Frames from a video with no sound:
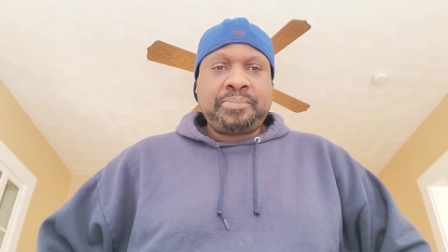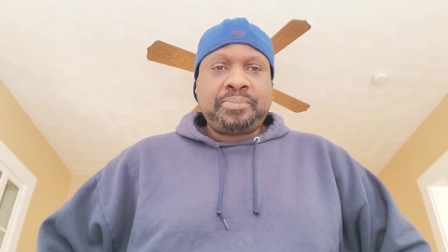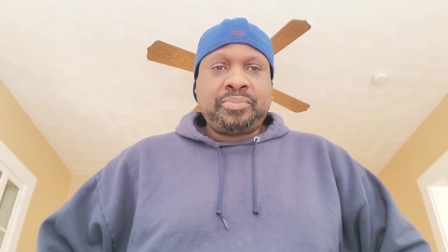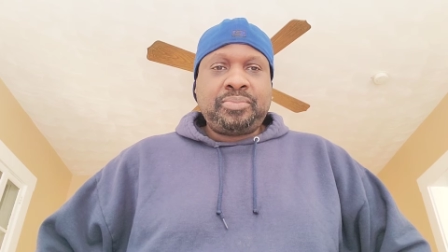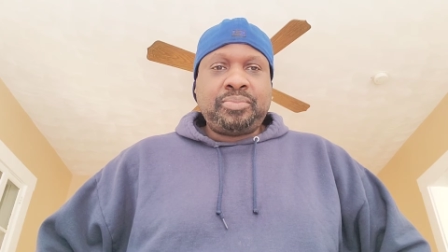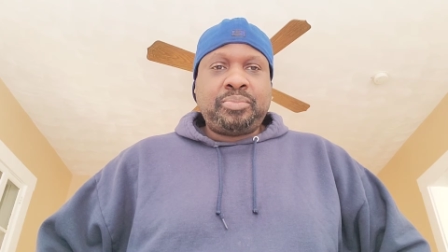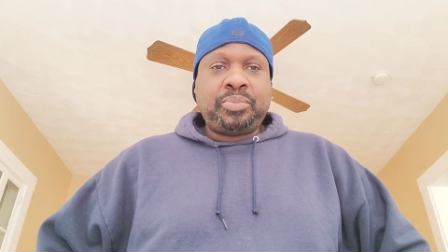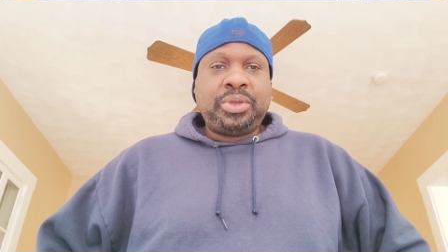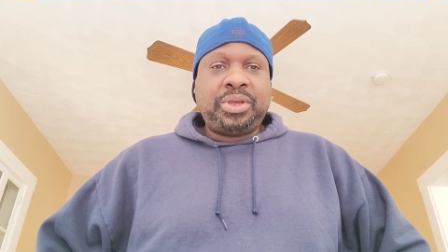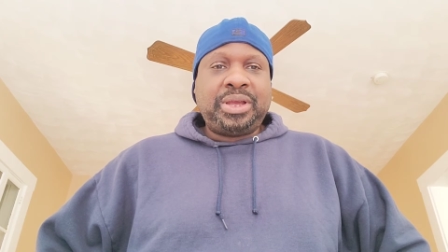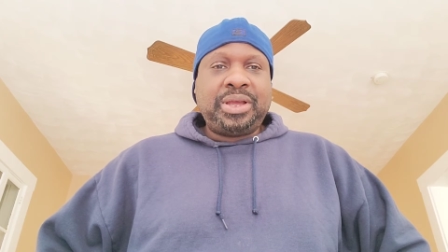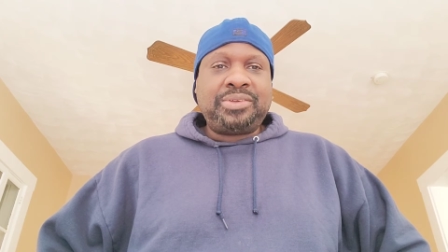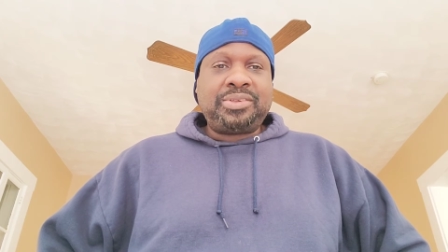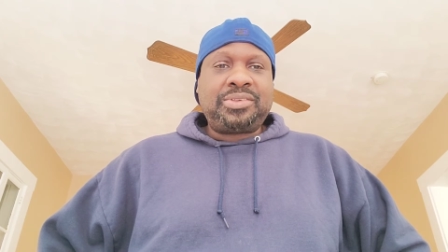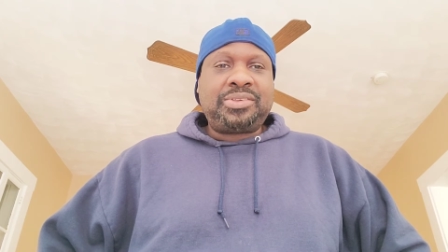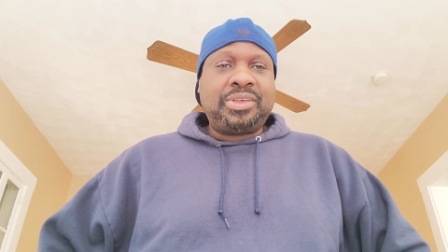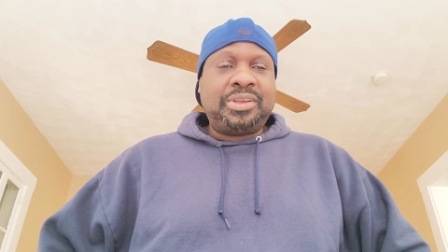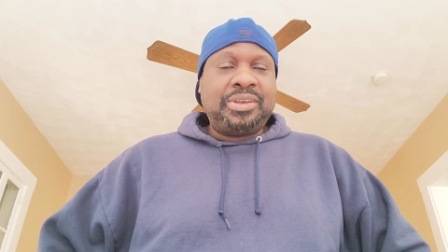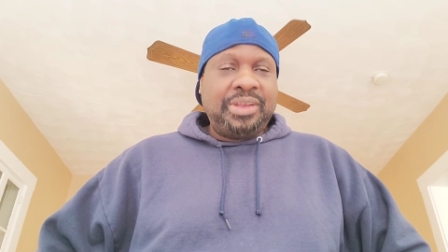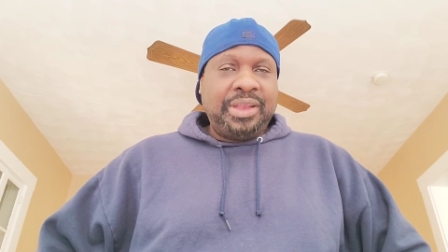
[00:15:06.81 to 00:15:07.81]
because
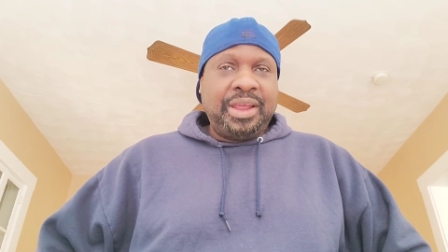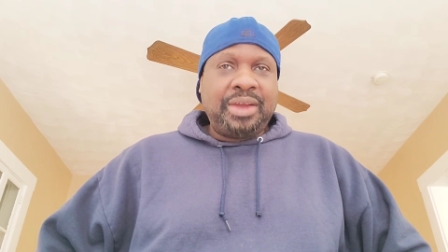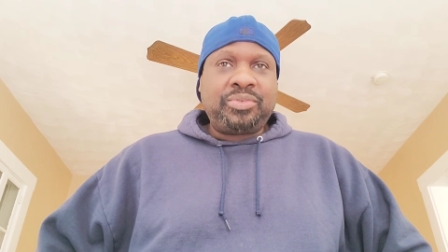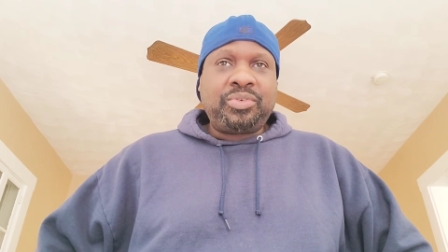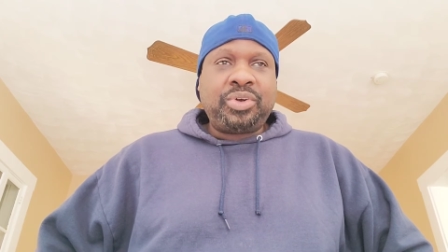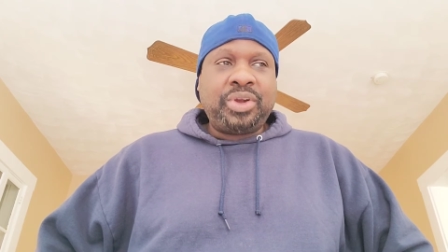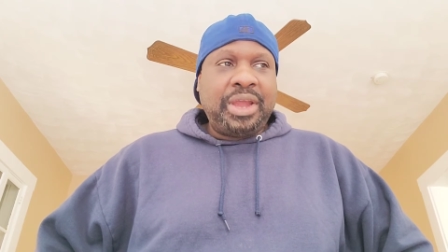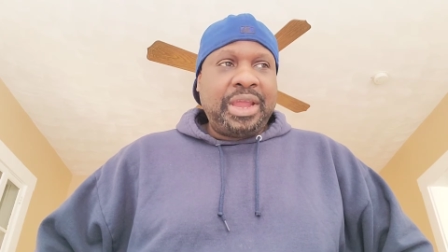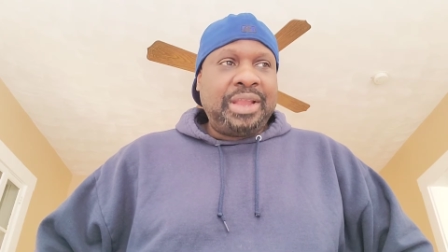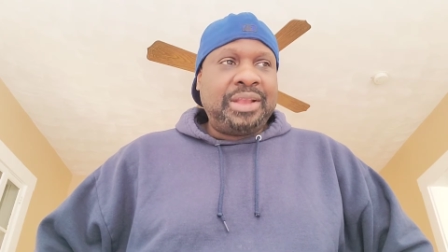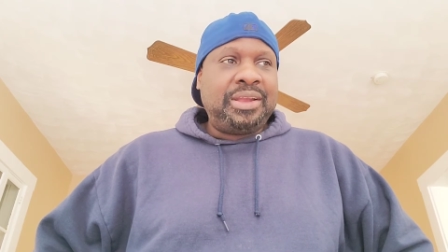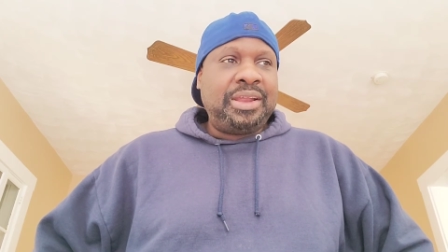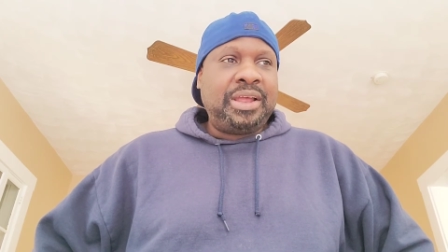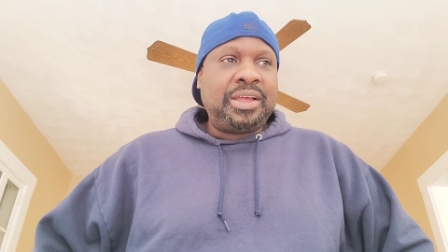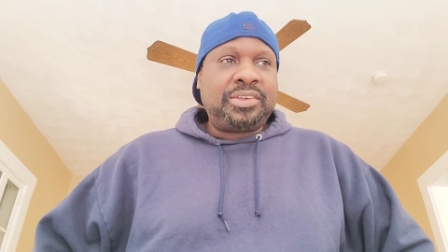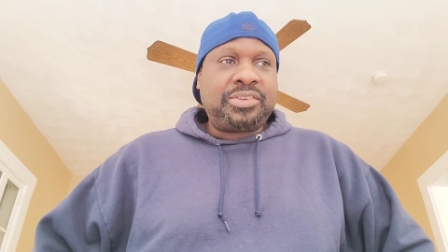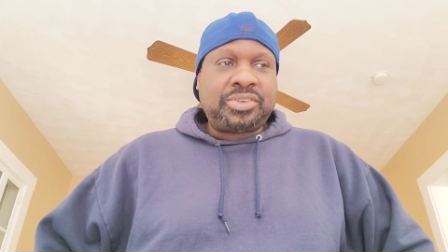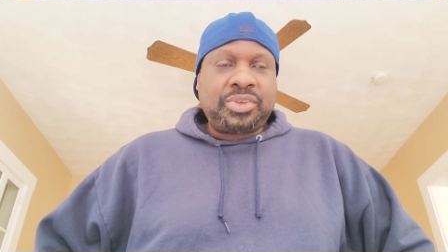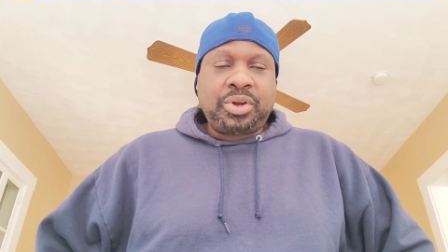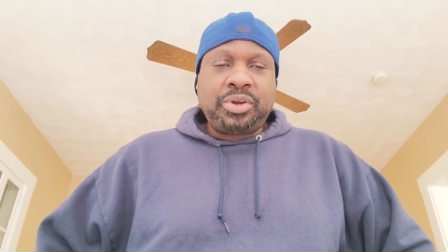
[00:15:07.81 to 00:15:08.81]
it's a never
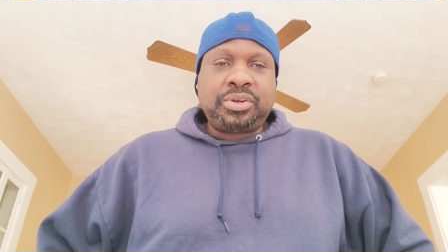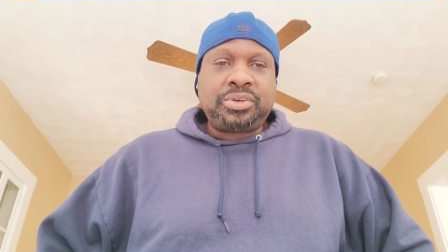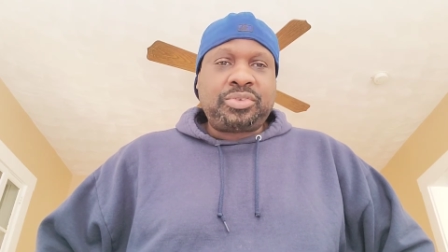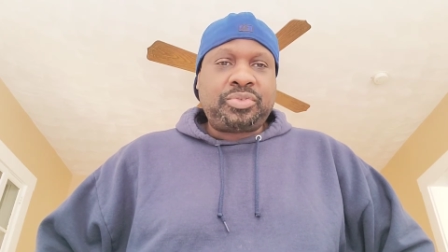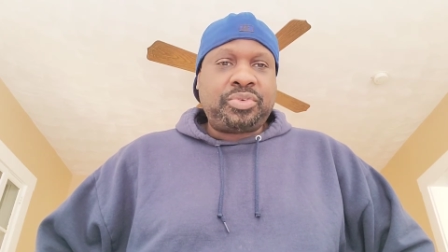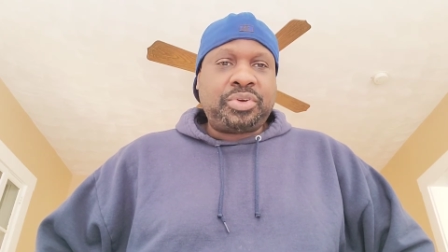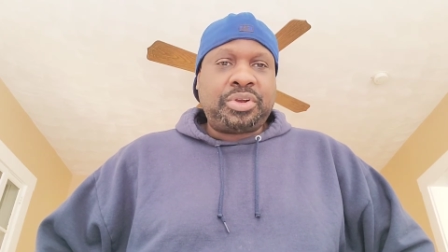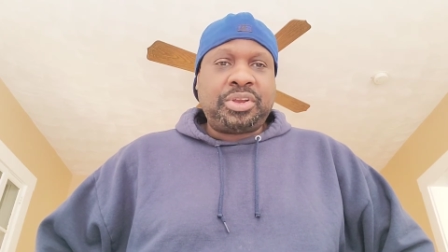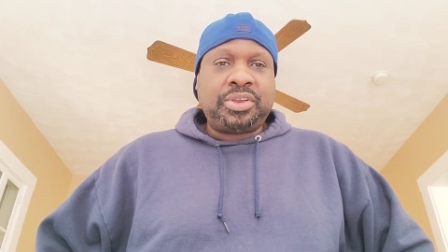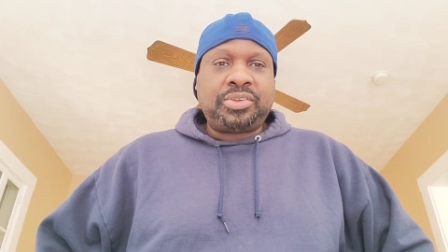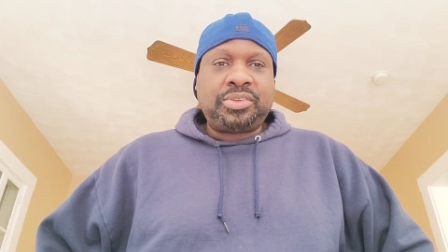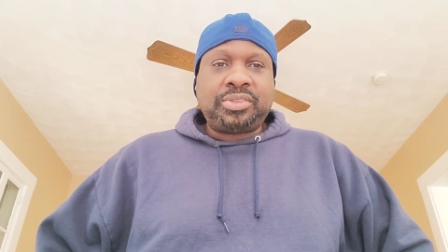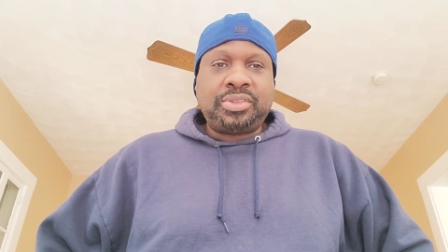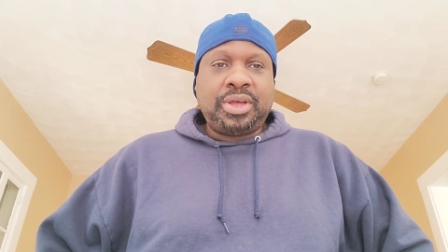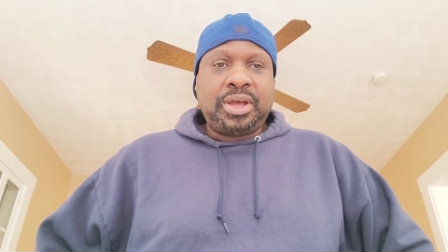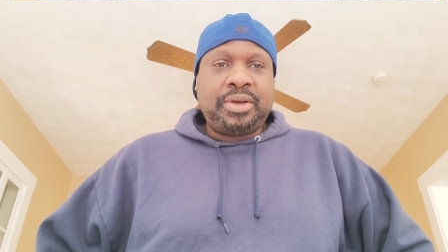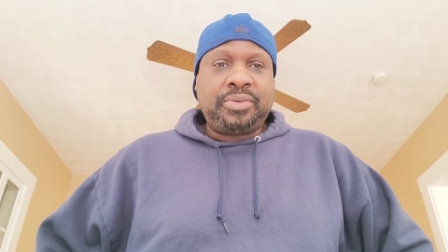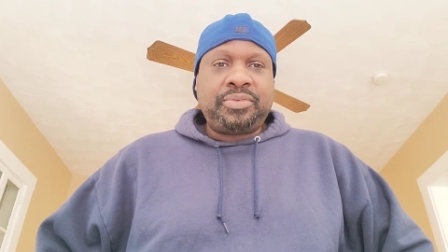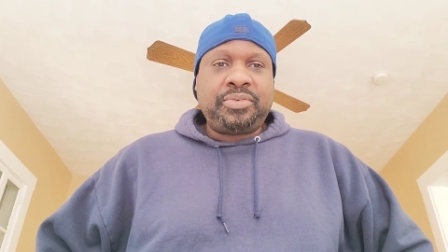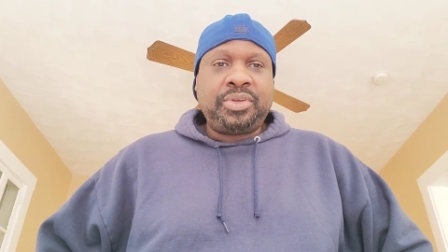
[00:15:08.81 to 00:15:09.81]
ending search for this
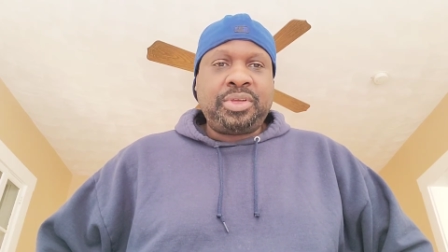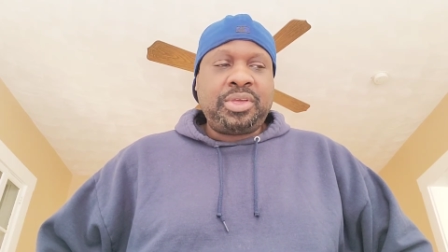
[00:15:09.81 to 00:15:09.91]
stuff